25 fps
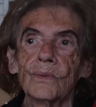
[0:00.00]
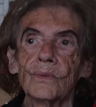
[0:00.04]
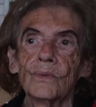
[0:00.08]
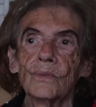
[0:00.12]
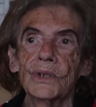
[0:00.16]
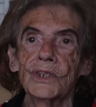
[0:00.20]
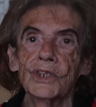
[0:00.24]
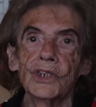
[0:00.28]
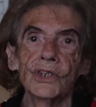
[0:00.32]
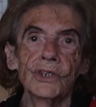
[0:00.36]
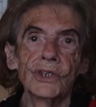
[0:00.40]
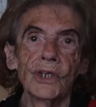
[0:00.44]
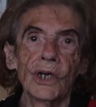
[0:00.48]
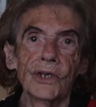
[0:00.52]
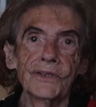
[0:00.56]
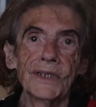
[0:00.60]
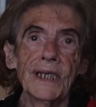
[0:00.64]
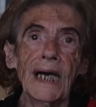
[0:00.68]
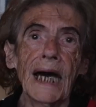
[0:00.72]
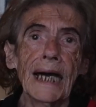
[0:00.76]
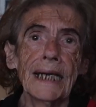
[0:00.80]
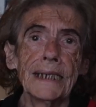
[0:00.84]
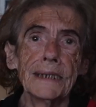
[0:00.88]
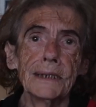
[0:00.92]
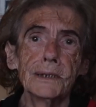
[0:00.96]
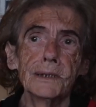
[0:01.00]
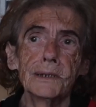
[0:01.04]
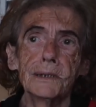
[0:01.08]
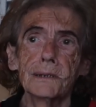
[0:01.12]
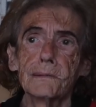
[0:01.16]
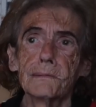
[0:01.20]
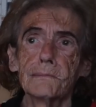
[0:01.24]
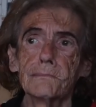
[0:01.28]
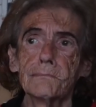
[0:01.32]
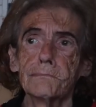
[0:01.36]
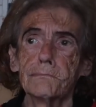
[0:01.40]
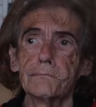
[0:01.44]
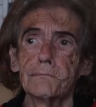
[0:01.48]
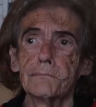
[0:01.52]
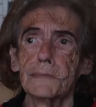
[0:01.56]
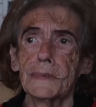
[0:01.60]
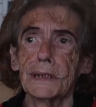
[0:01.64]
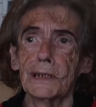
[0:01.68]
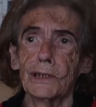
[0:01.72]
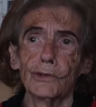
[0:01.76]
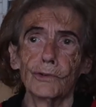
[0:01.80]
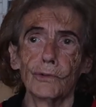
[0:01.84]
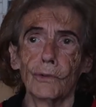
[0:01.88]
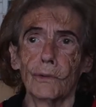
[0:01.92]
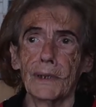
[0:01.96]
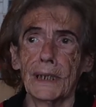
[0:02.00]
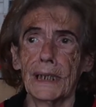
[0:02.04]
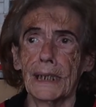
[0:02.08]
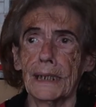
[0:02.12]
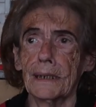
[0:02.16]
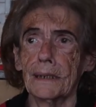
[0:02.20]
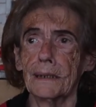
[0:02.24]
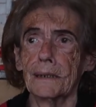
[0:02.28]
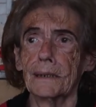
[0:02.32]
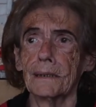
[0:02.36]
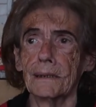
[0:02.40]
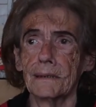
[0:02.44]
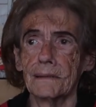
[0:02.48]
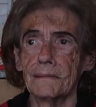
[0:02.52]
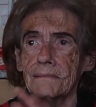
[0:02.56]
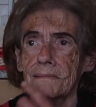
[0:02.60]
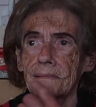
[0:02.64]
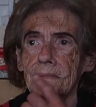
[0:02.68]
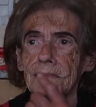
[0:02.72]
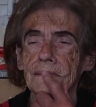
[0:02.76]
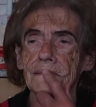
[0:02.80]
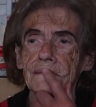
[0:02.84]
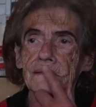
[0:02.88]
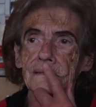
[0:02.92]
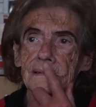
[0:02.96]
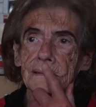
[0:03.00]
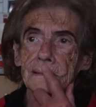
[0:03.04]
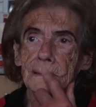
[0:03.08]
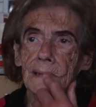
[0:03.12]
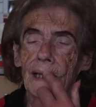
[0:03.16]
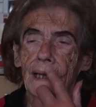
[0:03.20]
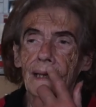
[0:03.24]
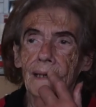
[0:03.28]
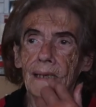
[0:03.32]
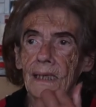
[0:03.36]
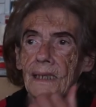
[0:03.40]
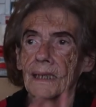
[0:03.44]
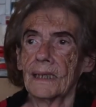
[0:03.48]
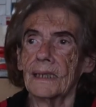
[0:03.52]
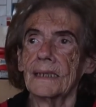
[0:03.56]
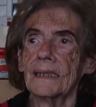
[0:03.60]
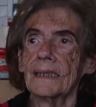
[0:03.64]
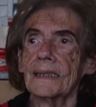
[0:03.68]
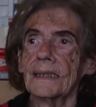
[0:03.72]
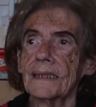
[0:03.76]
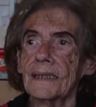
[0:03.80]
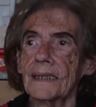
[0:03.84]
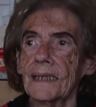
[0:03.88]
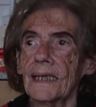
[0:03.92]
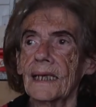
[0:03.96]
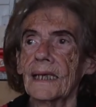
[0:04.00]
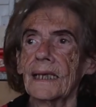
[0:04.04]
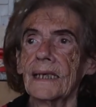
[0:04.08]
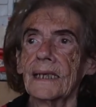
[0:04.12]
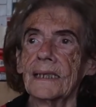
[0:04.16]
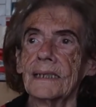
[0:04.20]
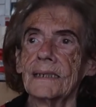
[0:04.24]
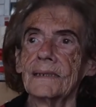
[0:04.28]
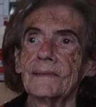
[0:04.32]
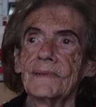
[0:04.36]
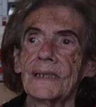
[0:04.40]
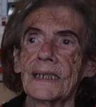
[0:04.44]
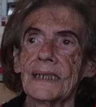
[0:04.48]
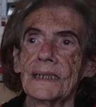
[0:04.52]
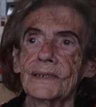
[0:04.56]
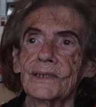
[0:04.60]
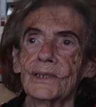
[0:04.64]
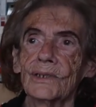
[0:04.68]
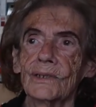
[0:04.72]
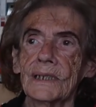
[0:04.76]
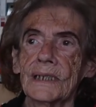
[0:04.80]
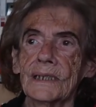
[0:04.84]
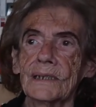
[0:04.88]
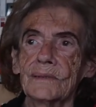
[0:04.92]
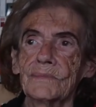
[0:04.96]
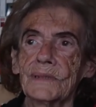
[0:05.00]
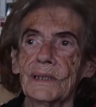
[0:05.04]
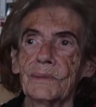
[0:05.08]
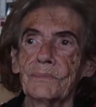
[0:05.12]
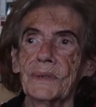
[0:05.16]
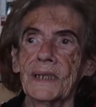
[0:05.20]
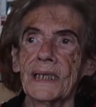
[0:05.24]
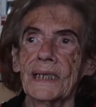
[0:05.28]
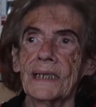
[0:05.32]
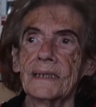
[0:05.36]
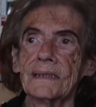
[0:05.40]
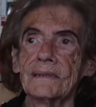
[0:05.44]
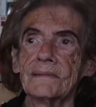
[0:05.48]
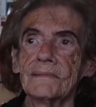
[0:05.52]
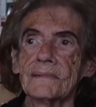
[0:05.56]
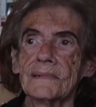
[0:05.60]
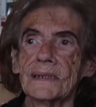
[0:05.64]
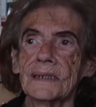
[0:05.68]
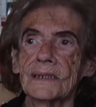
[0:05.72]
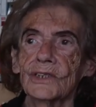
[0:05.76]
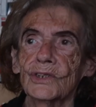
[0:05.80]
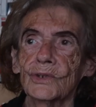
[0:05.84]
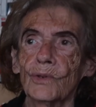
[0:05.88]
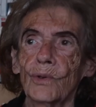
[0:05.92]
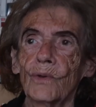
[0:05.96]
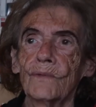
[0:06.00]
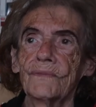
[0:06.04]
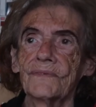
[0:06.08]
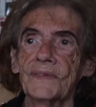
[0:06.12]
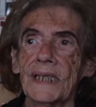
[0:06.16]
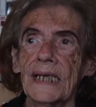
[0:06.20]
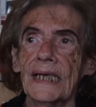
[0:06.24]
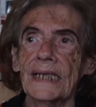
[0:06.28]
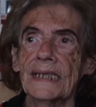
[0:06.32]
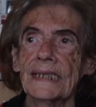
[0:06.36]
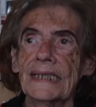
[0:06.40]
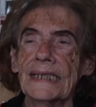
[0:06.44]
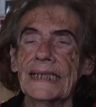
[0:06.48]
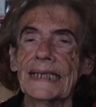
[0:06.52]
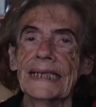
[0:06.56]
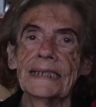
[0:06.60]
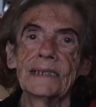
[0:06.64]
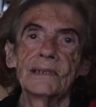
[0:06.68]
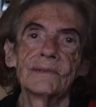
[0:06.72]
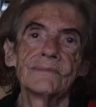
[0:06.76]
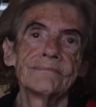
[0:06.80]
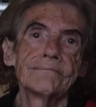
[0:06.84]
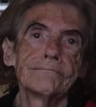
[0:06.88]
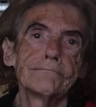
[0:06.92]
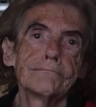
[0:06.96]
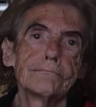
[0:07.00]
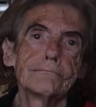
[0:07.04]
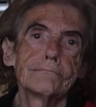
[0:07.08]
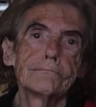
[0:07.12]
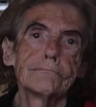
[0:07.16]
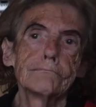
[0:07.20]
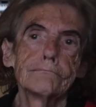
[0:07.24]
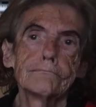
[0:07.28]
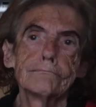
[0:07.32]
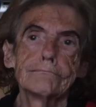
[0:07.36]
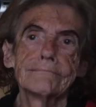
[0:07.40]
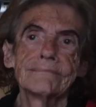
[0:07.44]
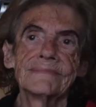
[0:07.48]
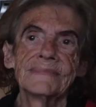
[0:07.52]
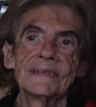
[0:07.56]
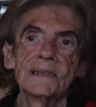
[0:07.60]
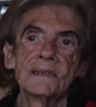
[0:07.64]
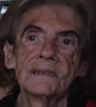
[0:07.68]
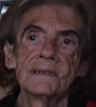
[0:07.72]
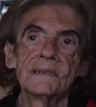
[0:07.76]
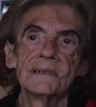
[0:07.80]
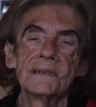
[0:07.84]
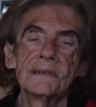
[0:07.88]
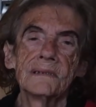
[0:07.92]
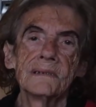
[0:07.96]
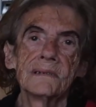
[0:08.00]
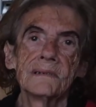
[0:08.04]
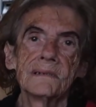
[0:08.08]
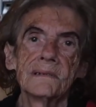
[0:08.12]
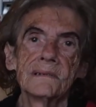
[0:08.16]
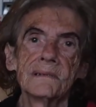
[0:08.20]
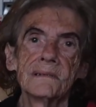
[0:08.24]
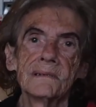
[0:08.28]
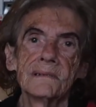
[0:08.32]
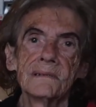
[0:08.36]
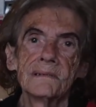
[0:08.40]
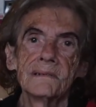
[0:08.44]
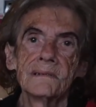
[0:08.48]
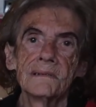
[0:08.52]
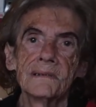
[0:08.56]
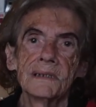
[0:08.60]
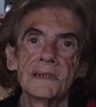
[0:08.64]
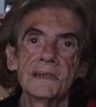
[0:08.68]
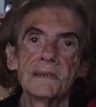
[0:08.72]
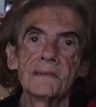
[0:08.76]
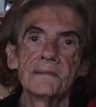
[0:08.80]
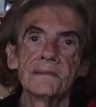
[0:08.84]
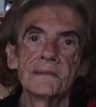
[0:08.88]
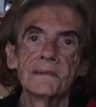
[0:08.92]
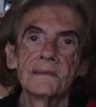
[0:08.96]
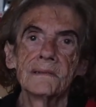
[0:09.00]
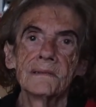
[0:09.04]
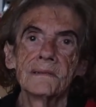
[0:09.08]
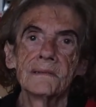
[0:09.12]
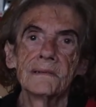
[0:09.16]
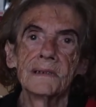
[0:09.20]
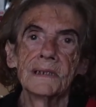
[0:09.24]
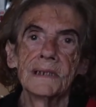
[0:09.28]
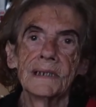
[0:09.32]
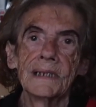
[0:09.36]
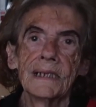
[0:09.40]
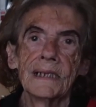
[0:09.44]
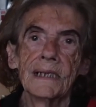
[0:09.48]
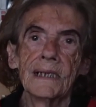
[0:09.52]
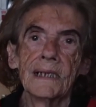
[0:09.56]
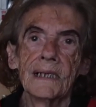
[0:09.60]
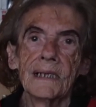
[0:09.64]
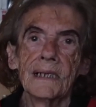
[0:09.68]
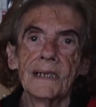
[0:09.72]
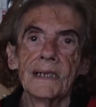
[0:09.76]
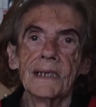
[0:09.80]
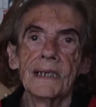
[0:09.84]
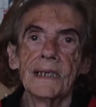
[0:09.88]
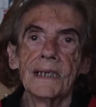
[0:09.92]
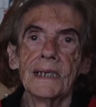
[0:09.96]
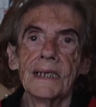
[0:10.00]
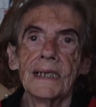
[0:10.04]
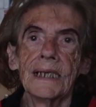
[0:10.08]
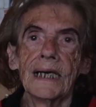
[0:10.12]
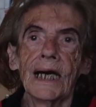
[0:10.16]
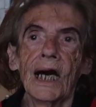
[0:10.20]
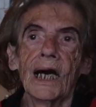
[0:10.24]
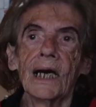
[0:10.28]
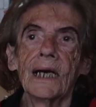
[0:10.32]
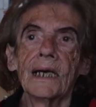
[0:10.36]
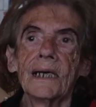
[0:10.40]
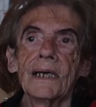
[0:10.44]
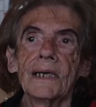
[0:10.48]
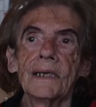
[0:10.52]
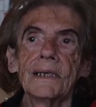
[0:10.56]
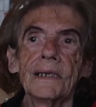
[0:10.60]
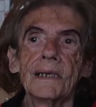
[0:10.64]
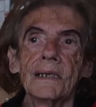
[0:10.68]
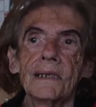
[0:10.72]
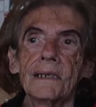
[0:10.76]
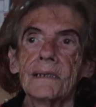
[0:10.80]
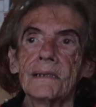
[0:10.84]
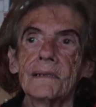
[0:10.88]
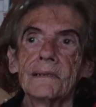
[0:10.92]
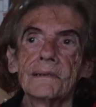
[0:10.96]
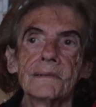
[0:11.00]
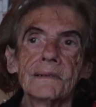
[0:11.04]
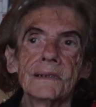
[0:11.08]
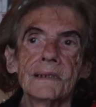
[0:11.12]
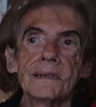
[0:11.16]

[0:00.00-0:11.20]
Which is uh, not nice. Mm. I don't mm. like it. Dear, dear. Yeah, I don't like the pain. So did they did they ask you have you taken anything or done something different?